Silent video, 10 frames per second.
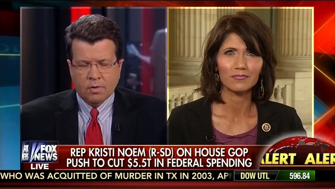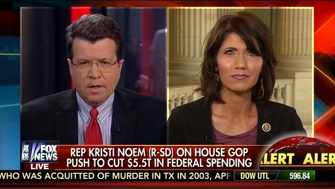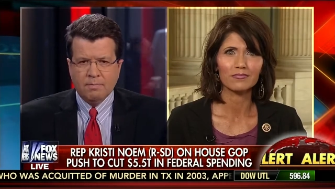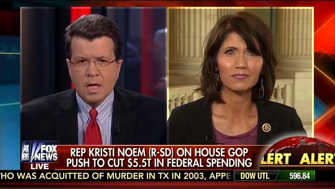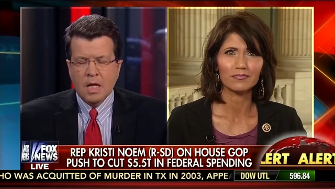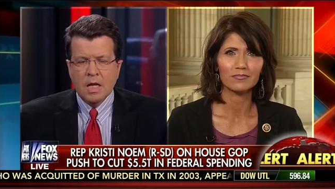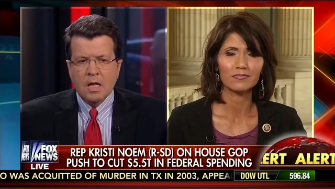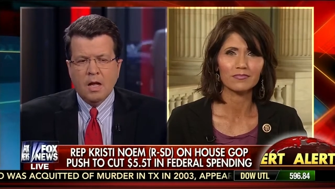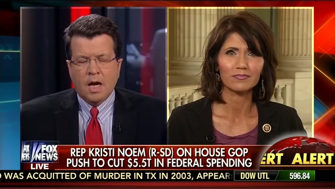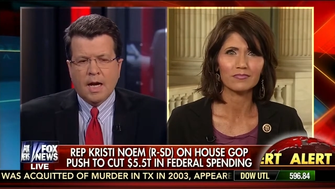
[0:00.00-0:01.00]
Speaker 1: trillion.
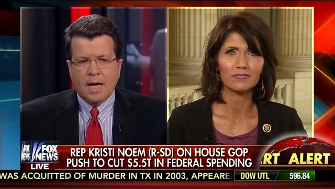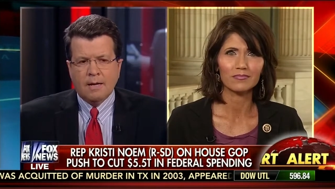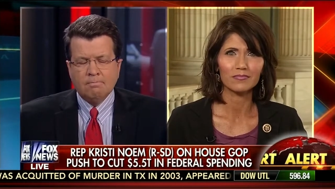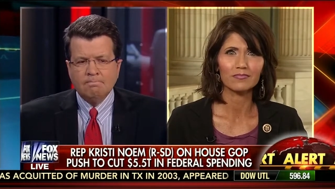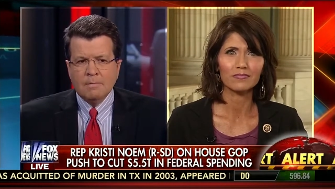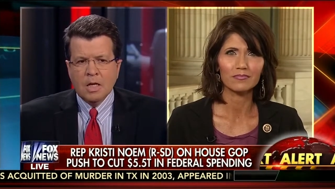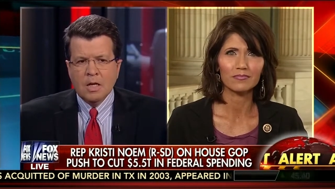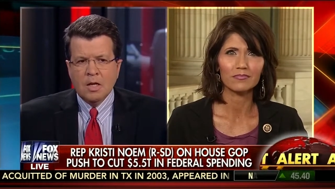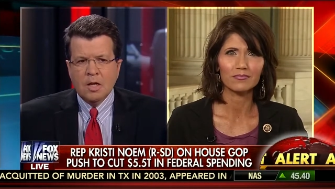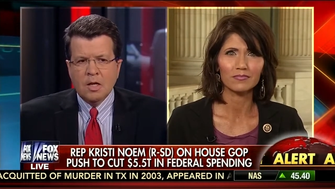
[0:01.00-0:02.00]
Um,
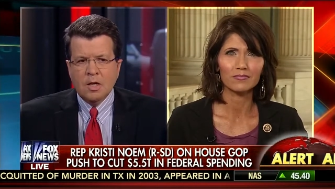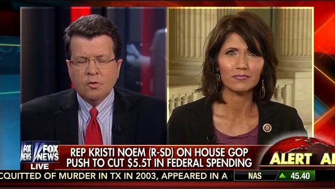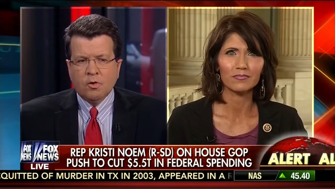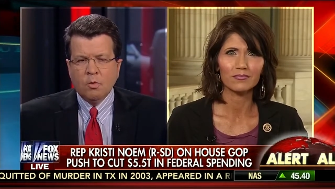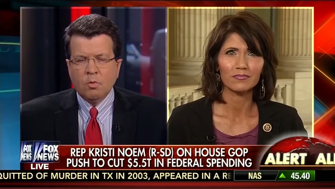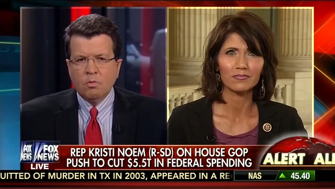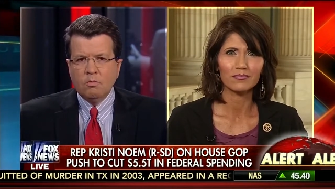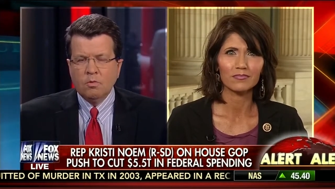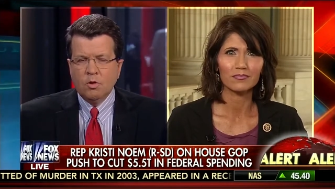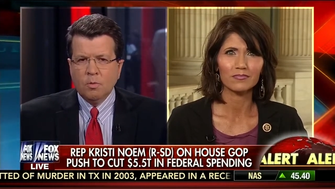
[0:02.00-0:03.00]
so
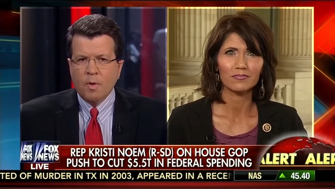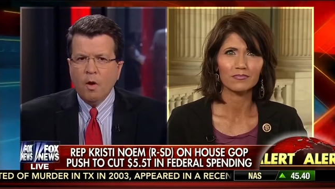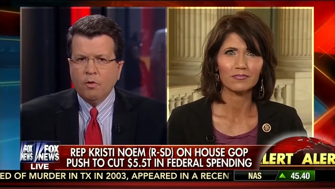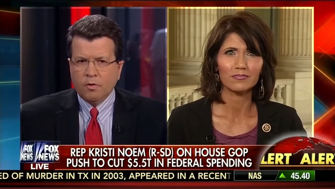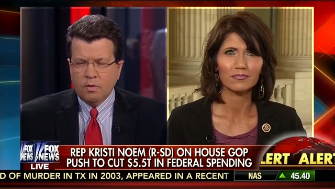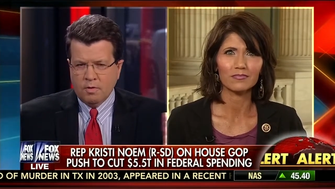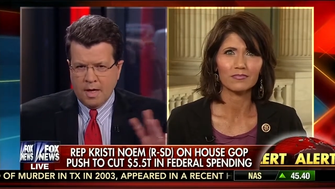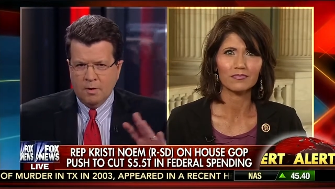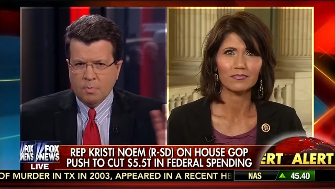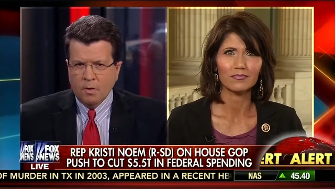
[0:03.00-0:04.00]
you're both,
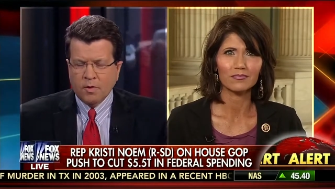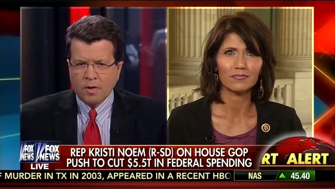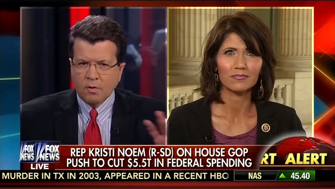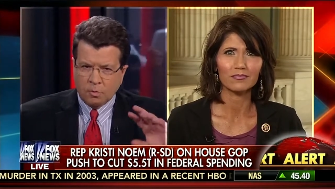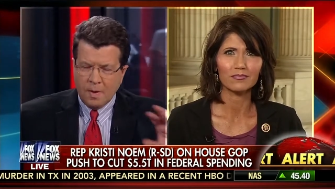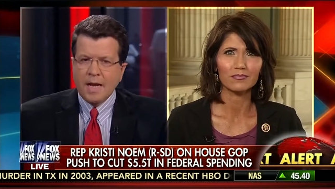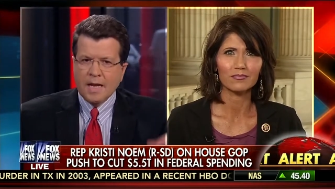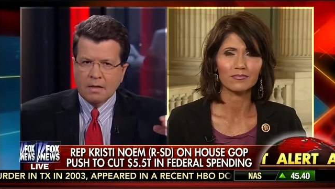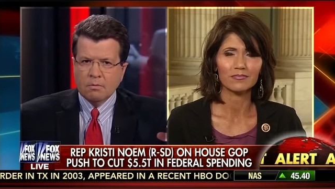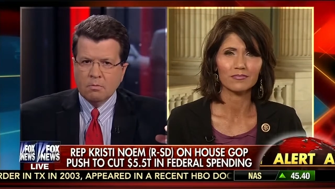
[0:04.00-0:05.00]
that is, both sides are spending
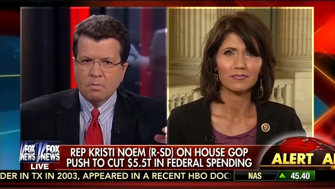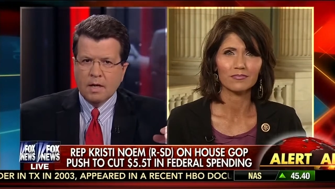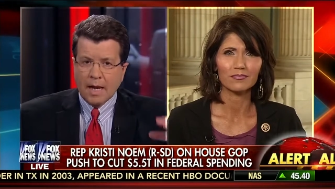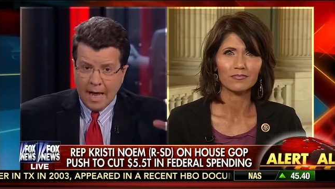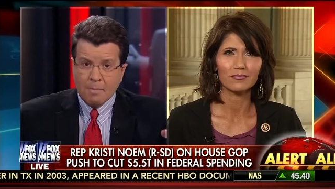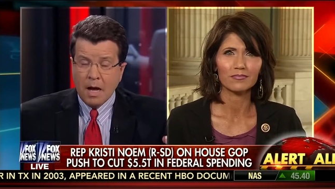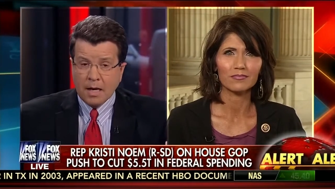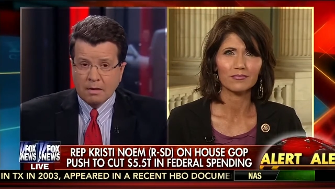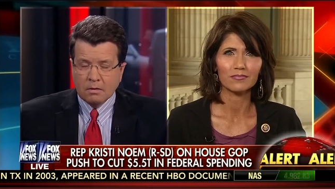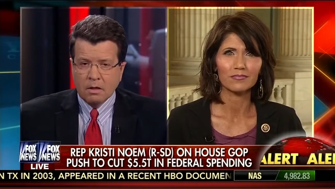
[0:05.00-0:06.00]
a lot of
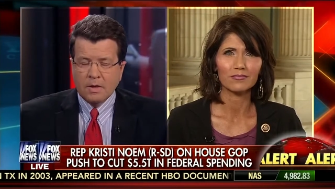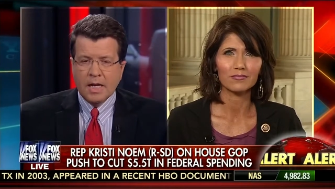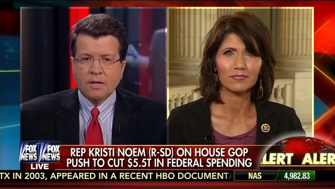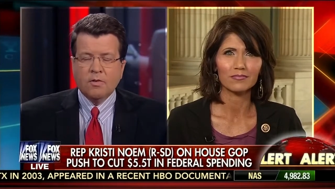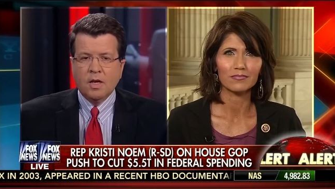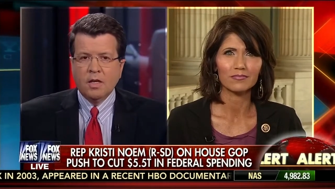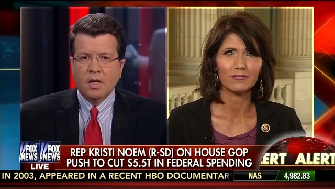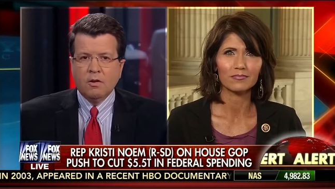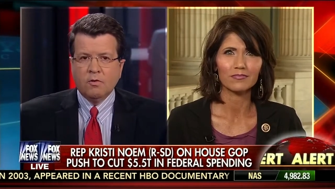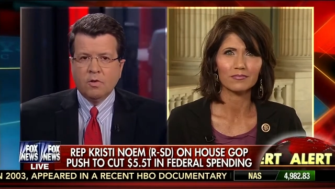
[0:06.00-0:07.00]
money over the next 10
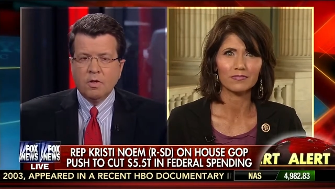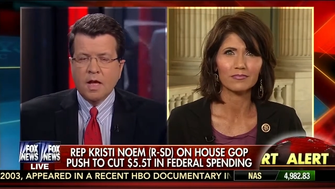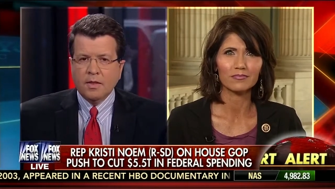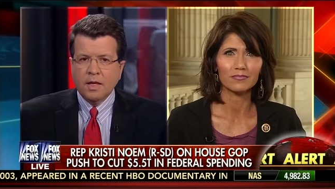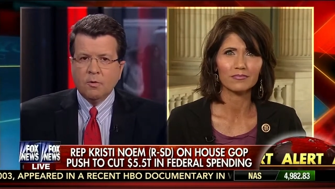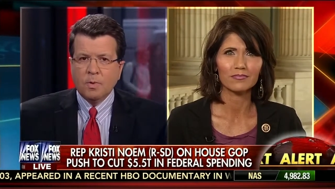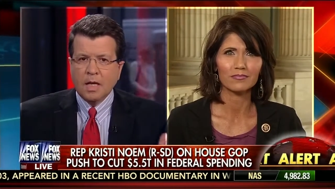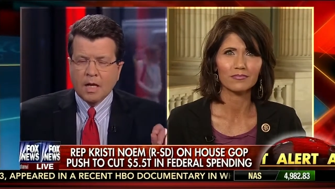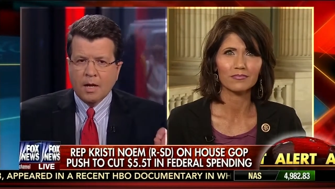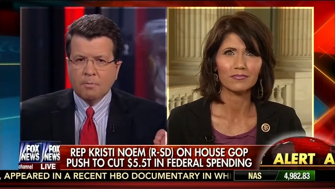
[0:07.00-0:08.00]
years. Mm-hmm. Nothing is being
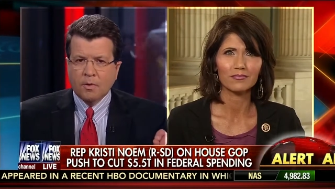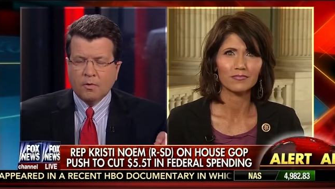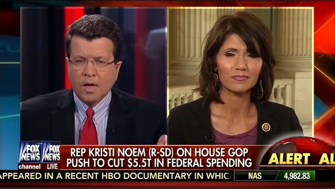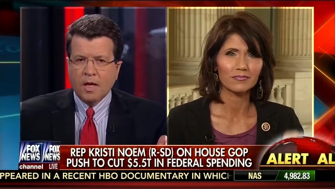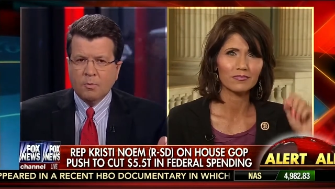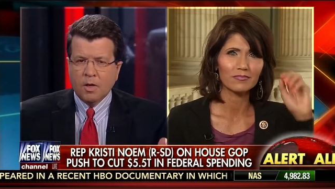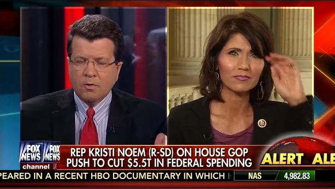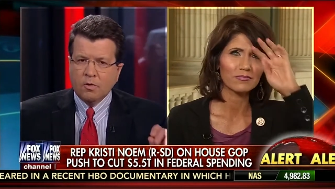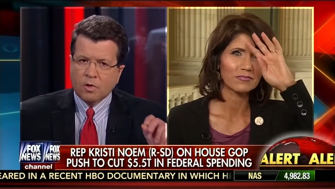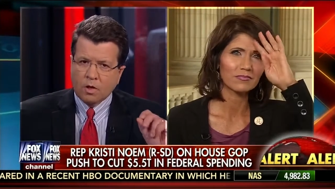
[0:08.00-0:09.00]
cut per se as
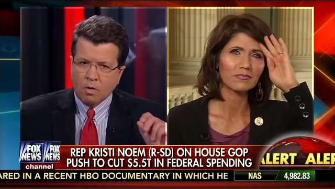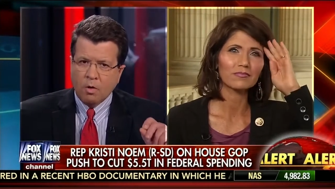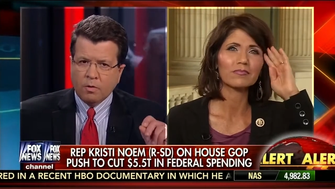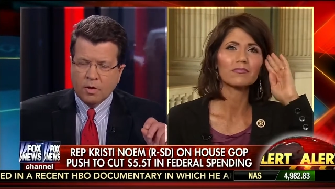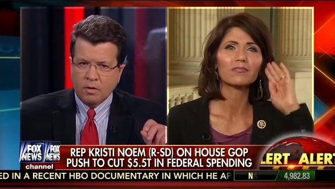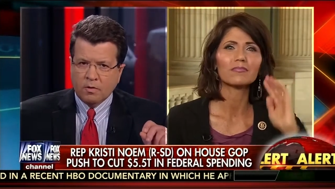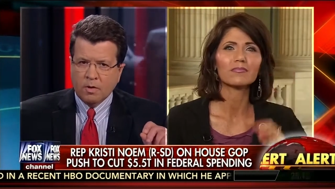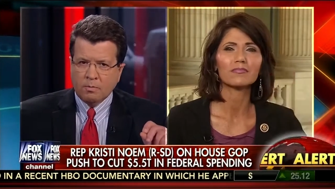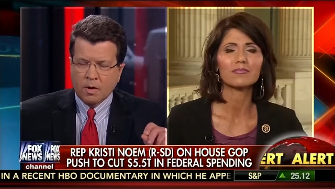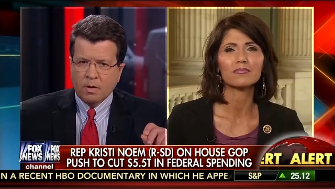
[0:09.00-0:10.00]
much as the growth in
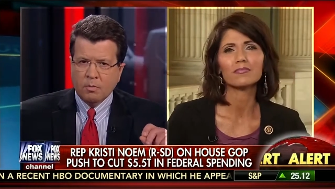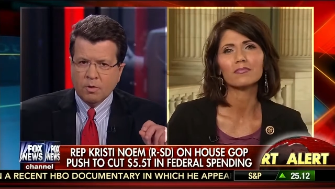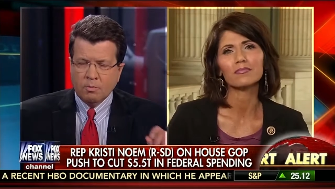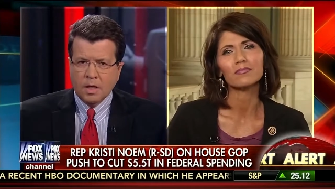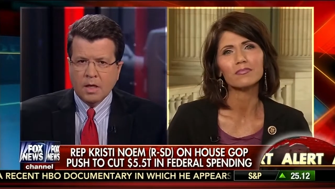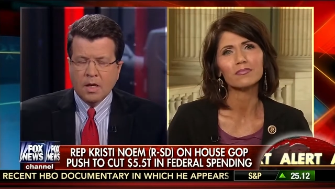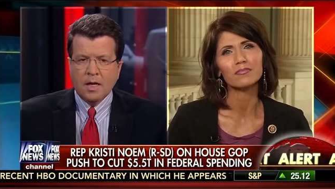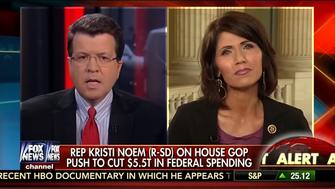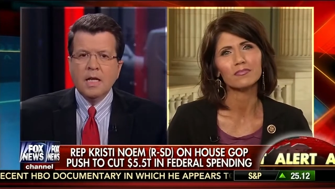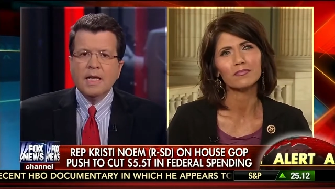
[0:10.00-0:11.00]
some programs are being cut.
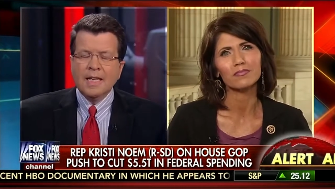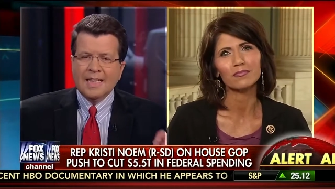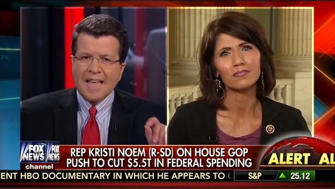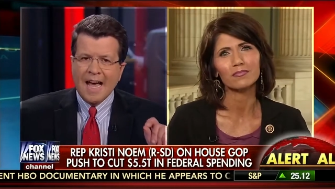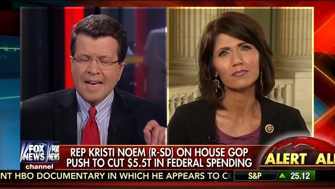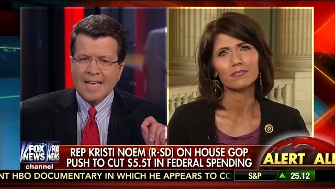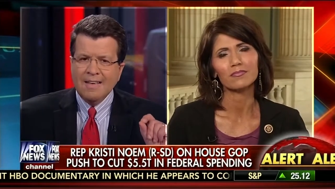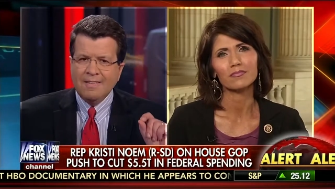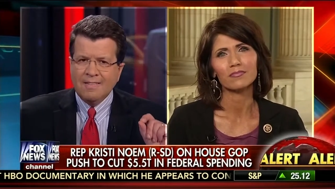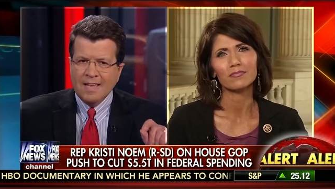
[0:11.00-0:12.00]
Yet that
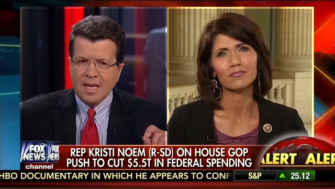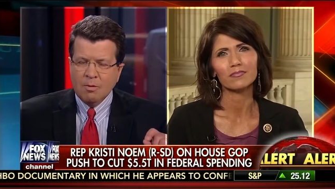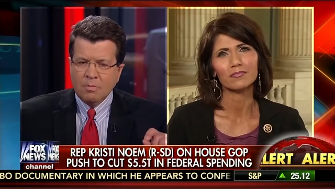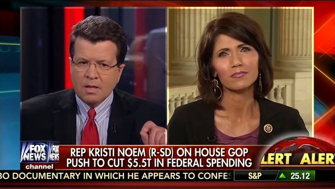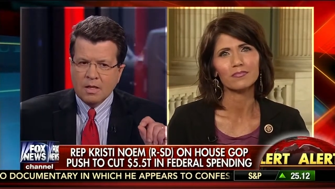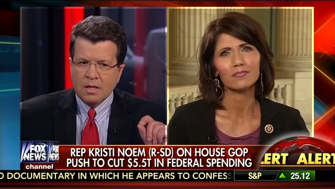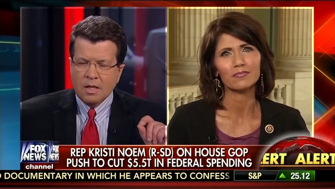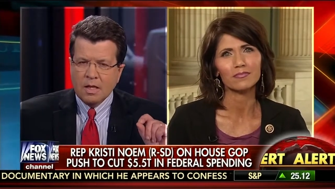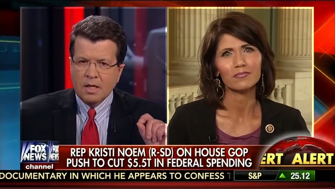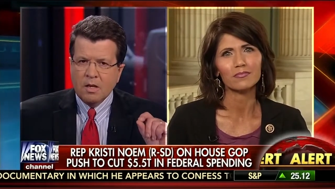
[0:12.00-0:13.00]
is deemed
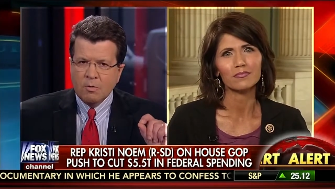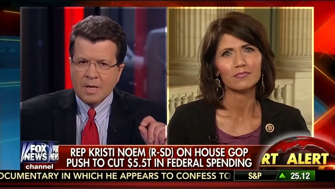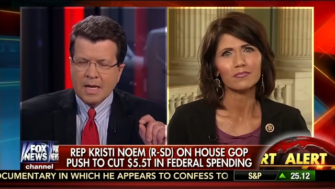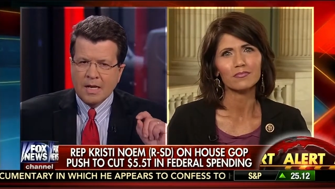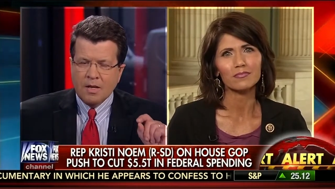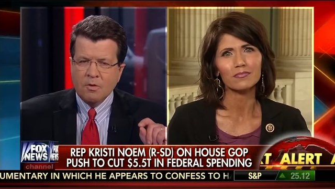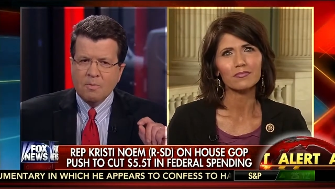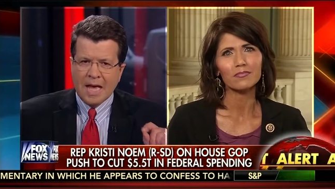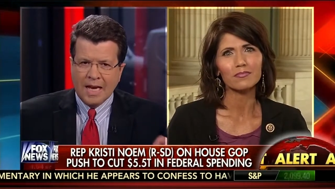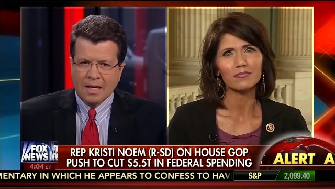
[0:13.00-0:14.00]
inhuman and
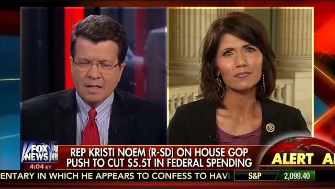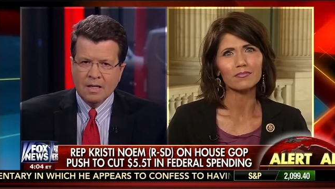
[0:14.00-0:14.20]
inhumane.